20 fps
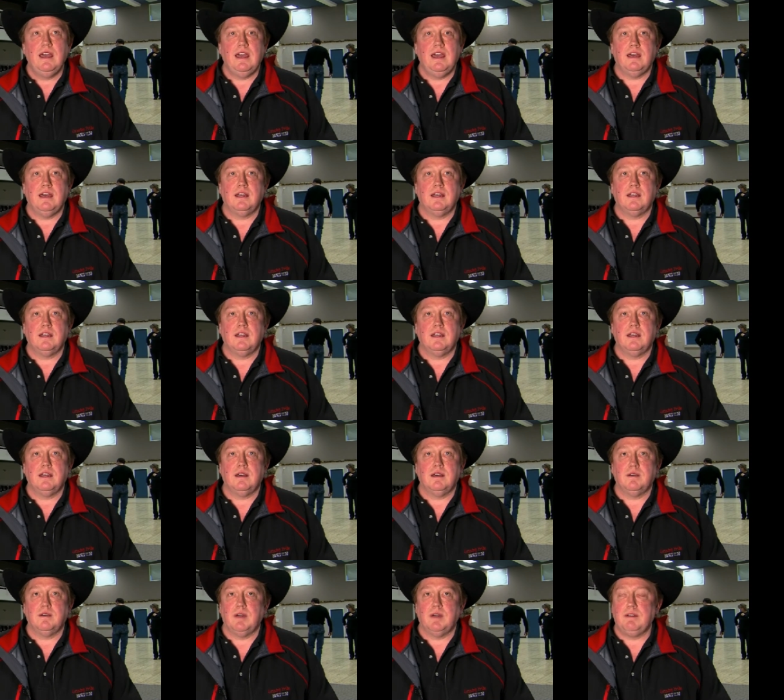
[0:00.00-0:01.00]
And
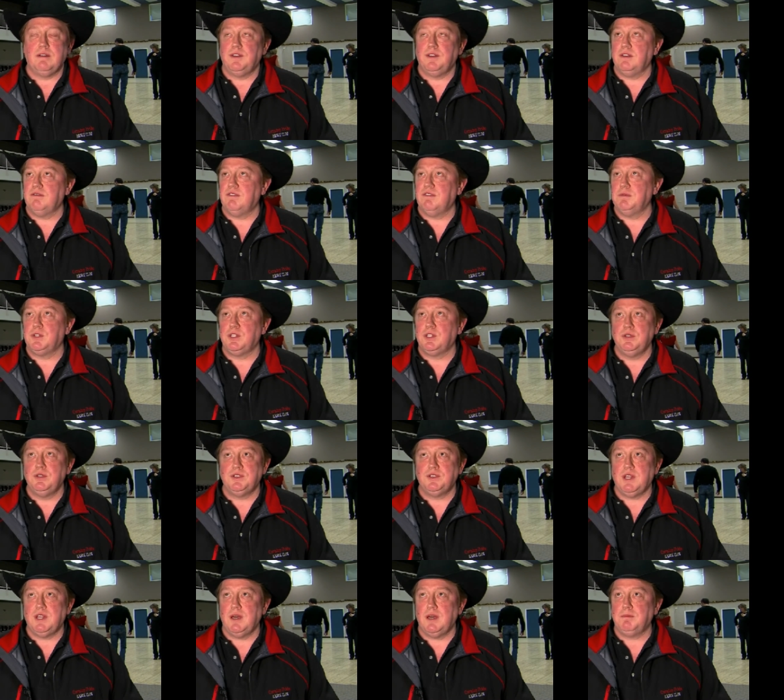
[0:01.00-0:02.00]
uh, everything from two
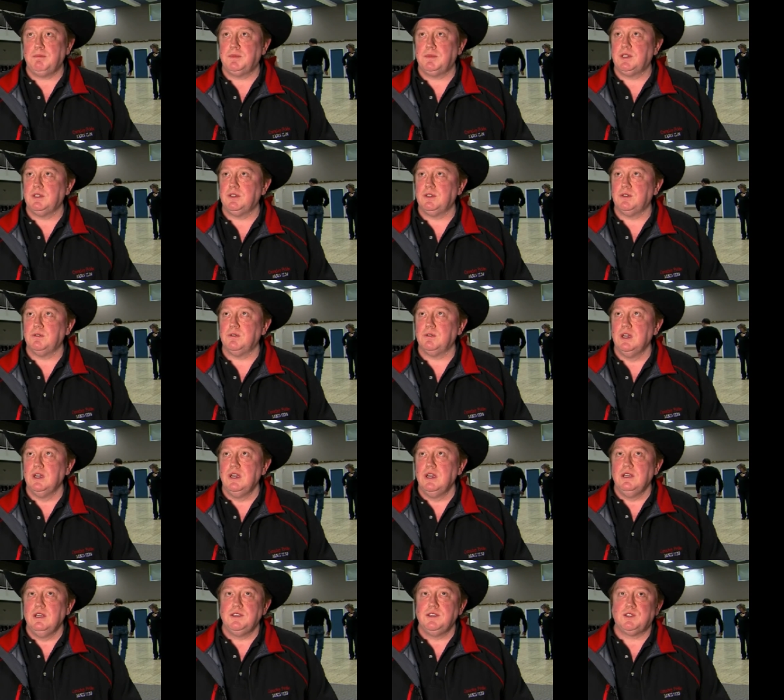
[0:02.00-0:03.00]
step to
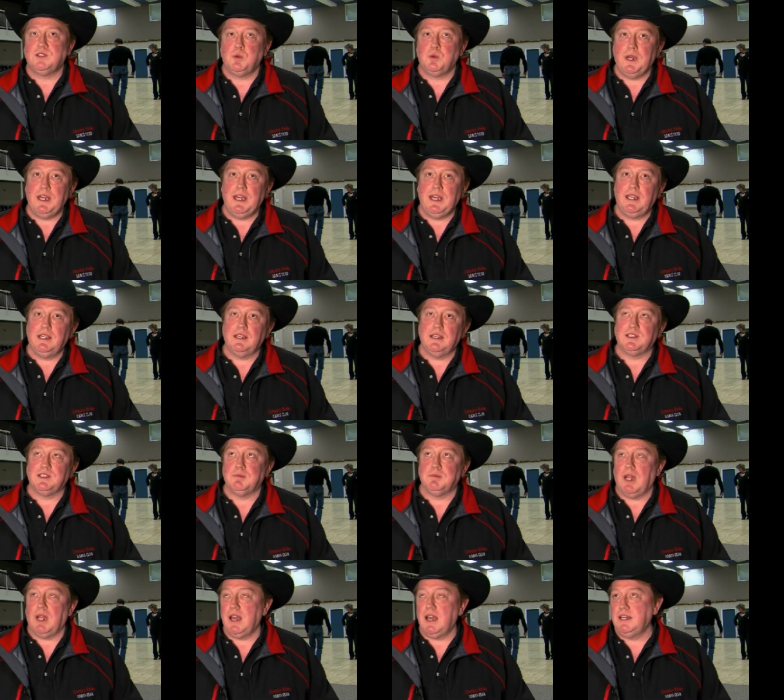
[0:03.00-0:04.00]
swing and
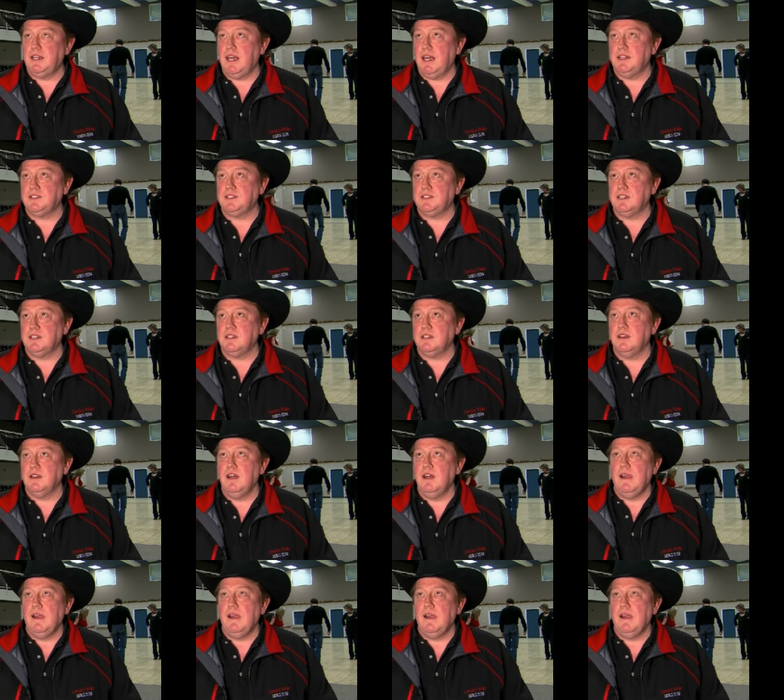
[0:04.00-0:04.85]
some line dancing.